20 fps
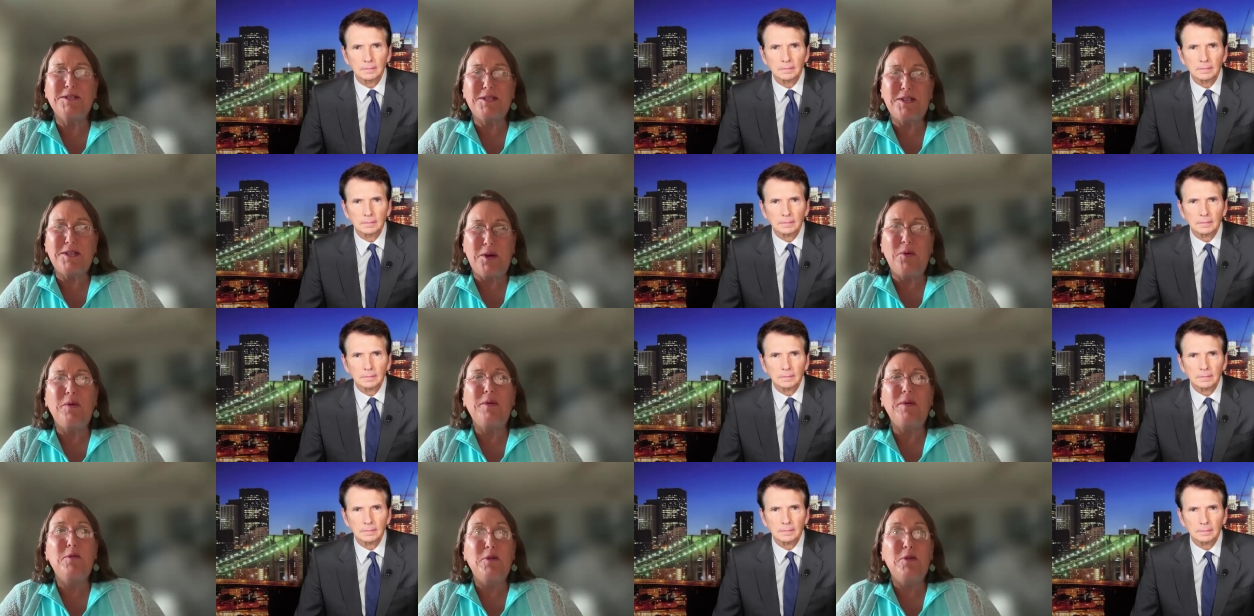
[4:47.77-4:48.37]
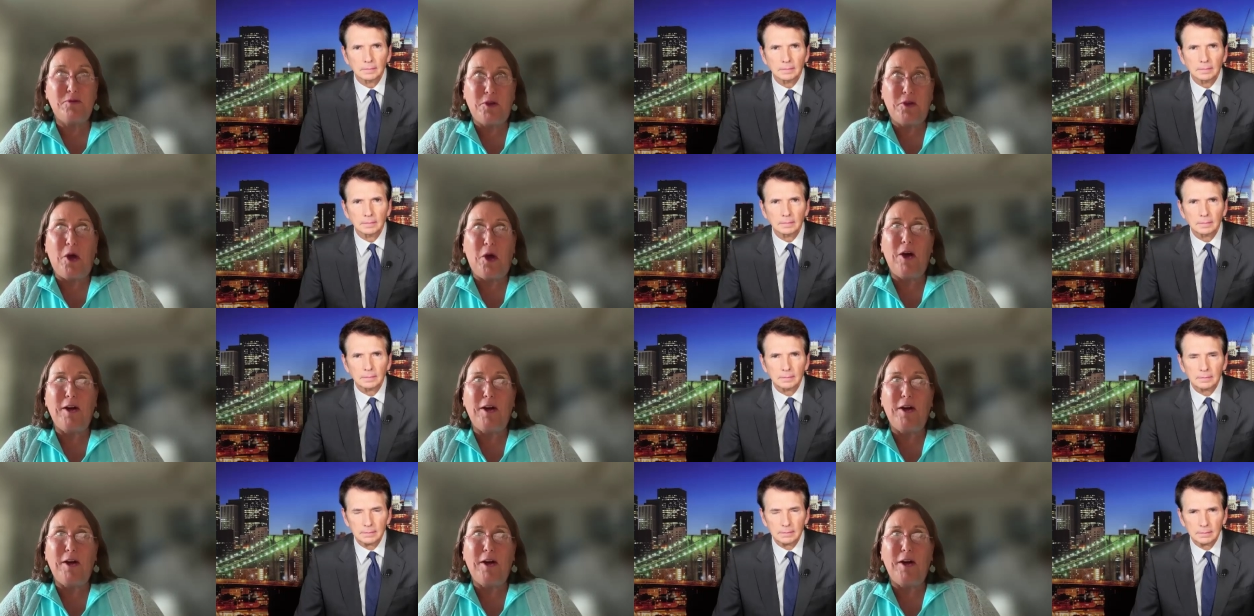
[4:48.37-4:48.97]
Speaker 1: So we moved
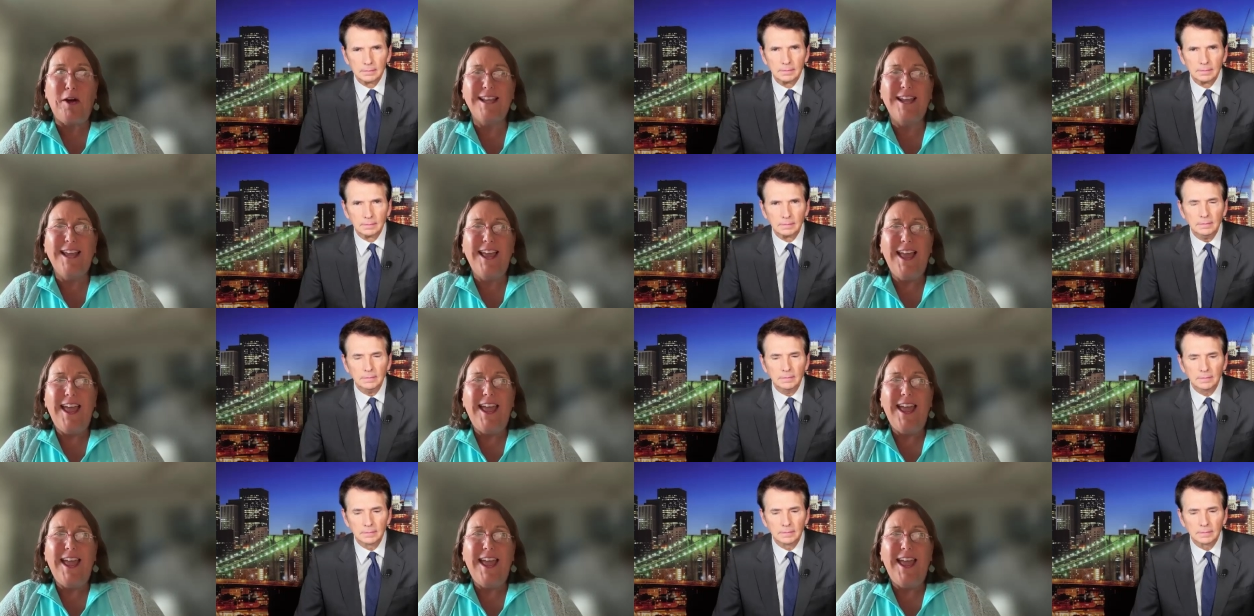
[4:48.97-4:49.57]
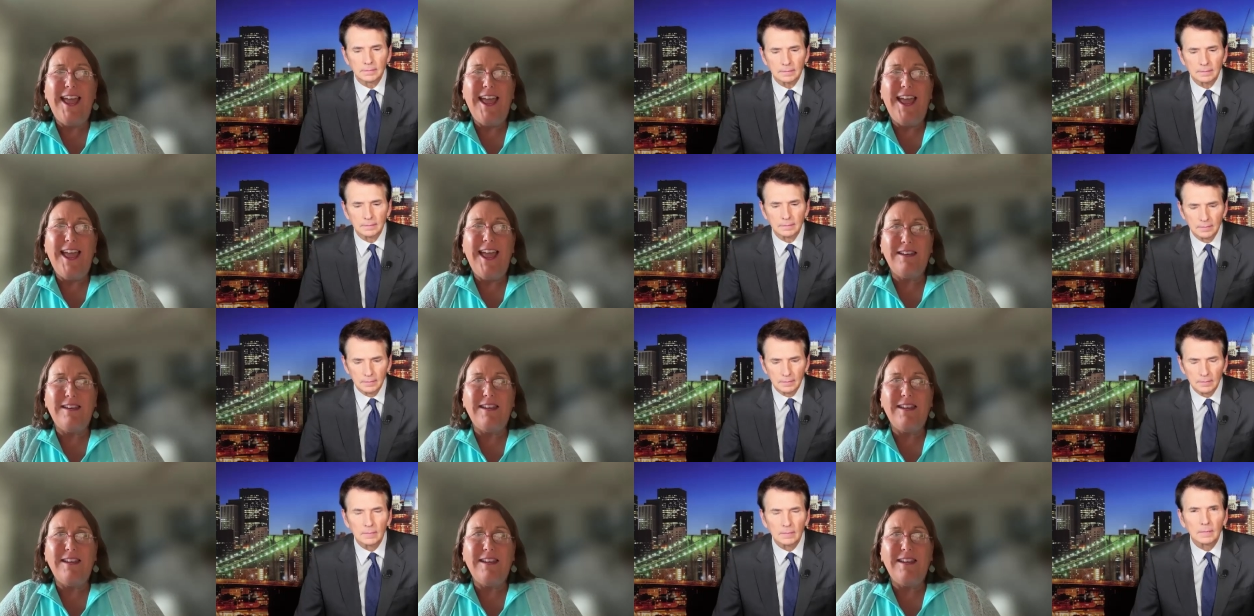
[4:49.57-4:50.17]
often,
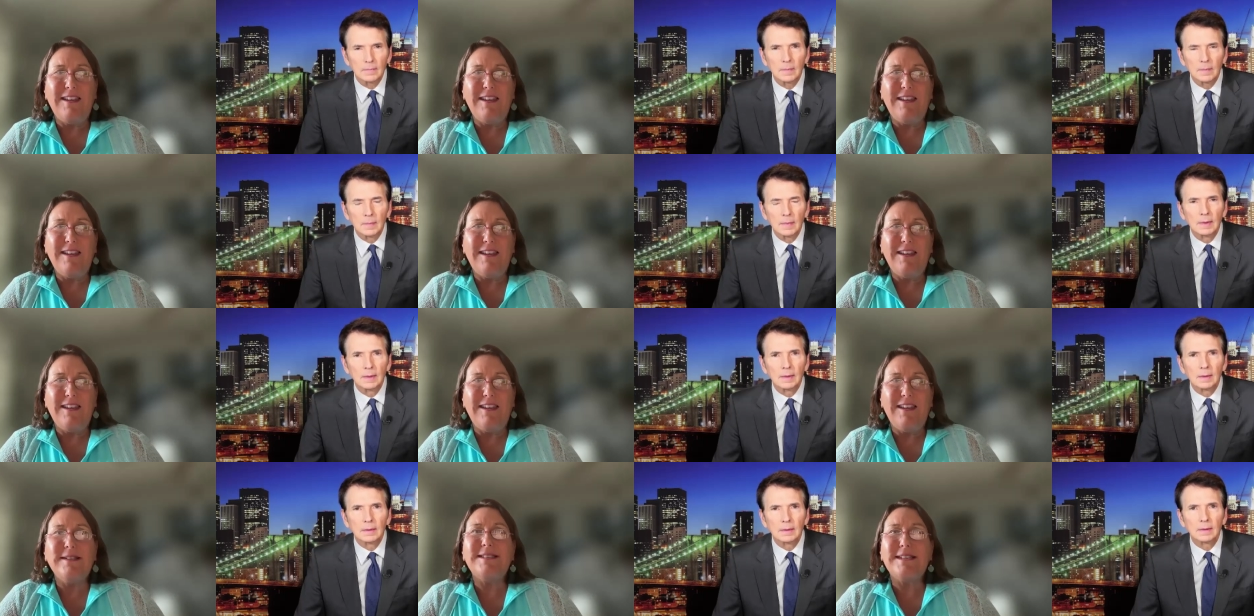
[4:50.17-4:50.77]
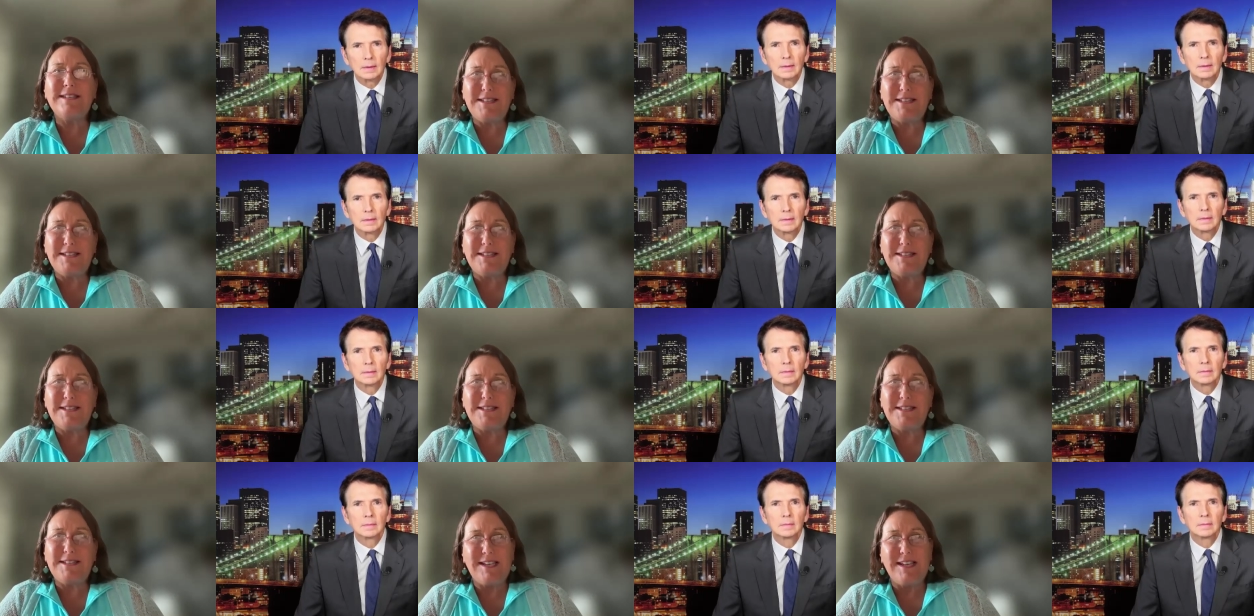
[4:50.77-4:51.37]
and it was a
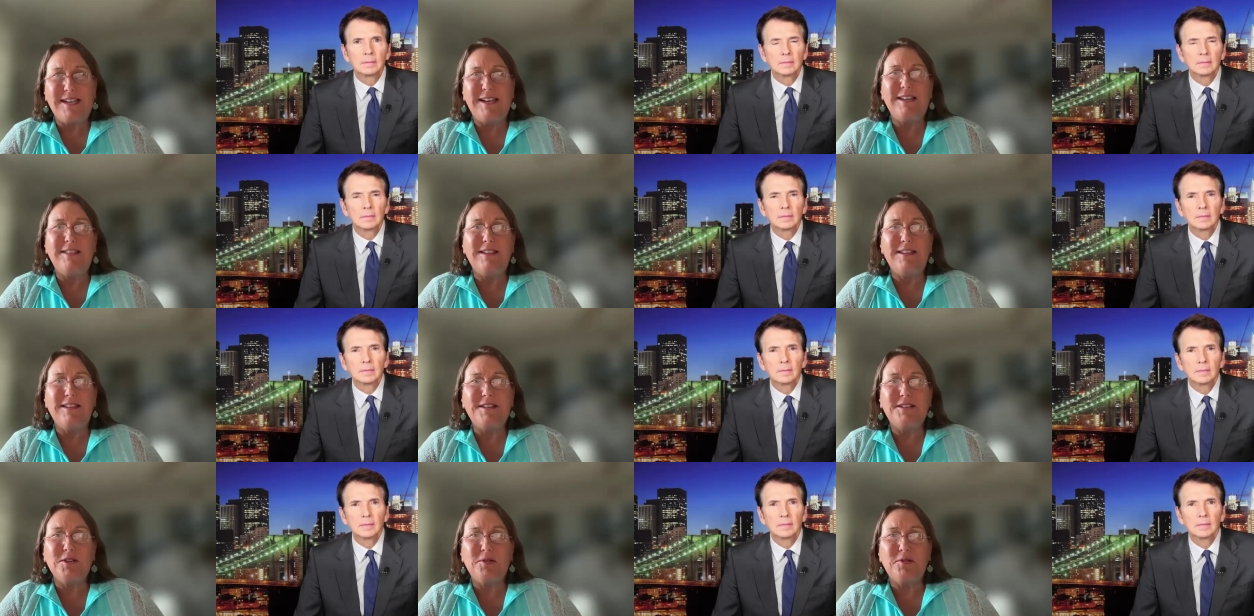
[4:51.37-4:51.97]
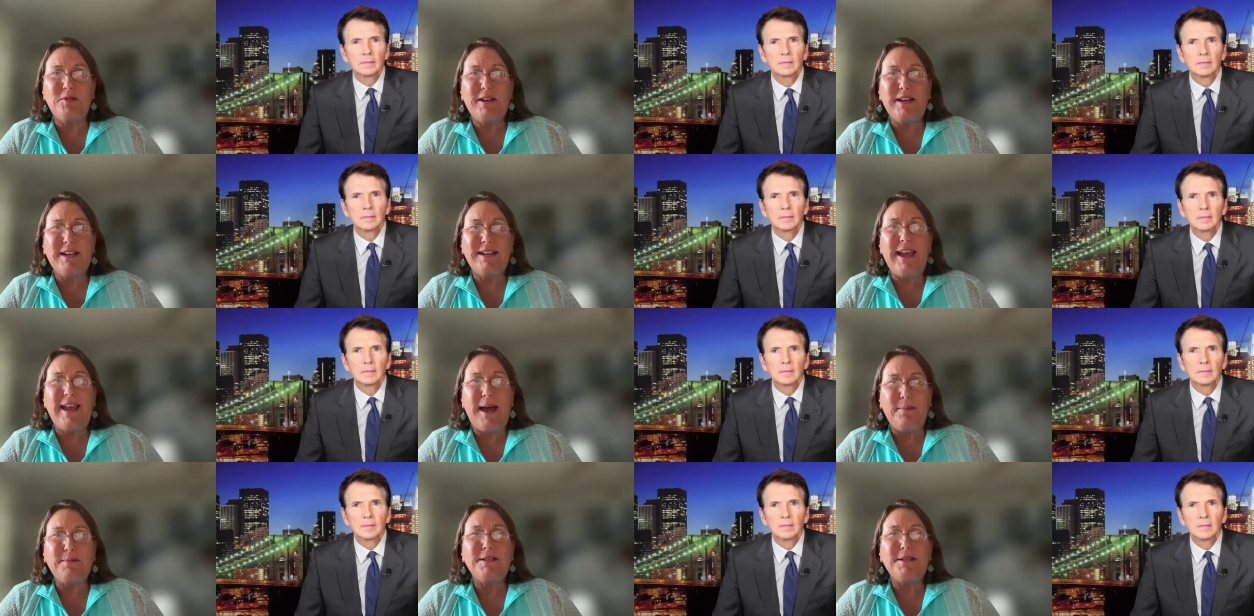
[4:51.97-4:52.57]
challenge getting the children
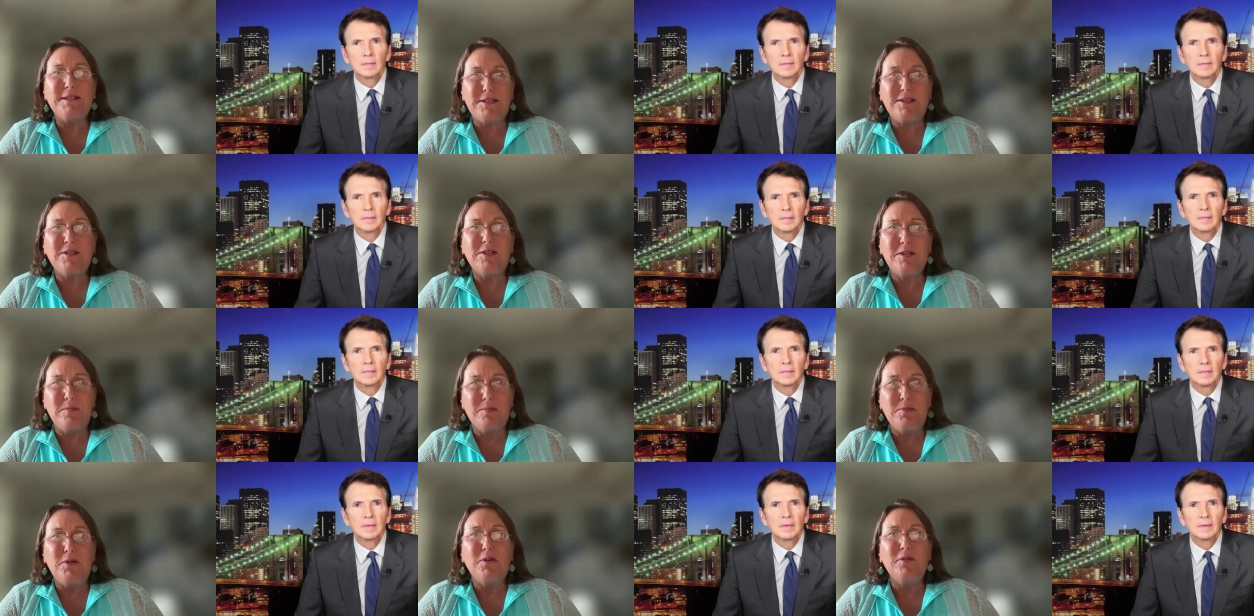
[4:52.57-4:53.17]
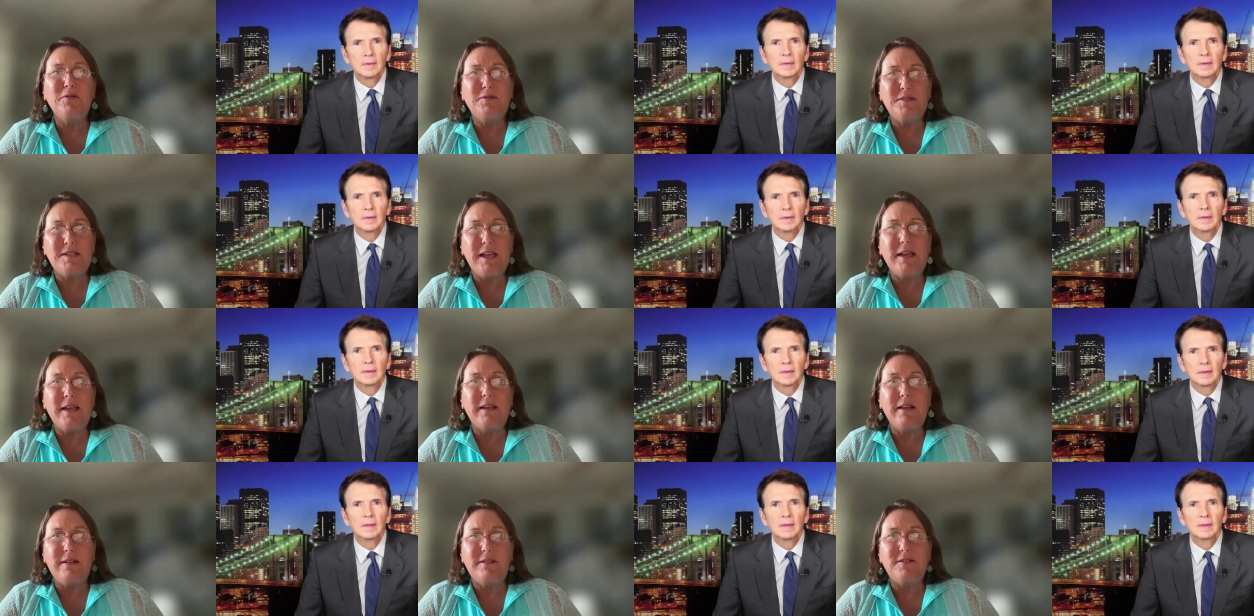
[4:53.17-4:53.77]
adapted to the moves.
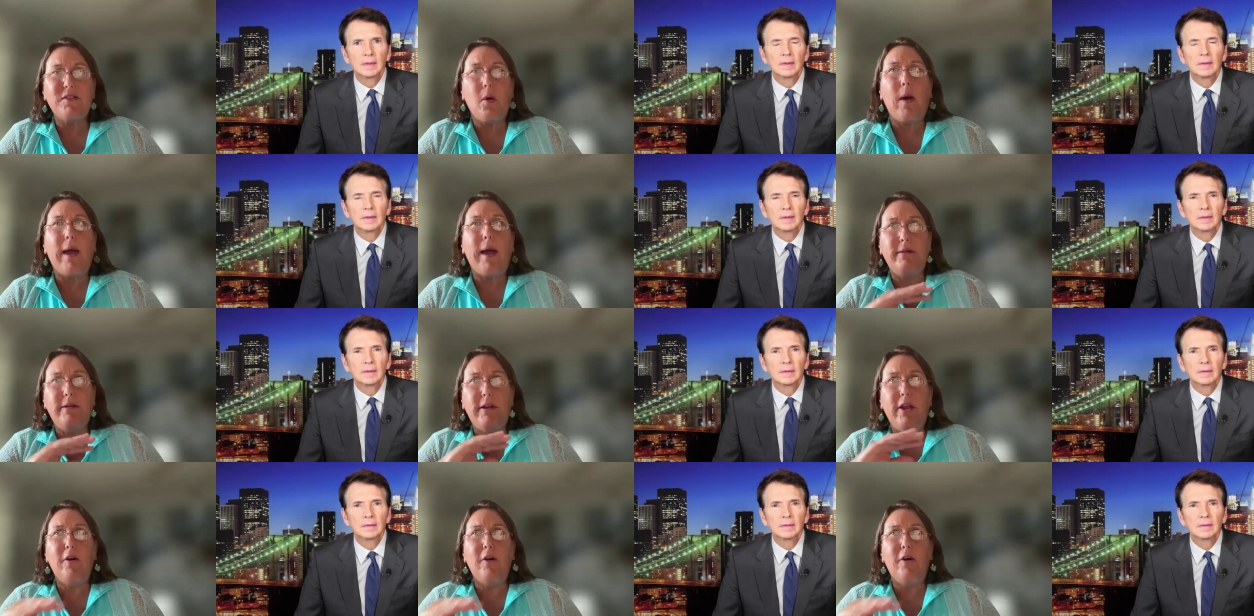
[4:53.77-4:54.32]
And so I know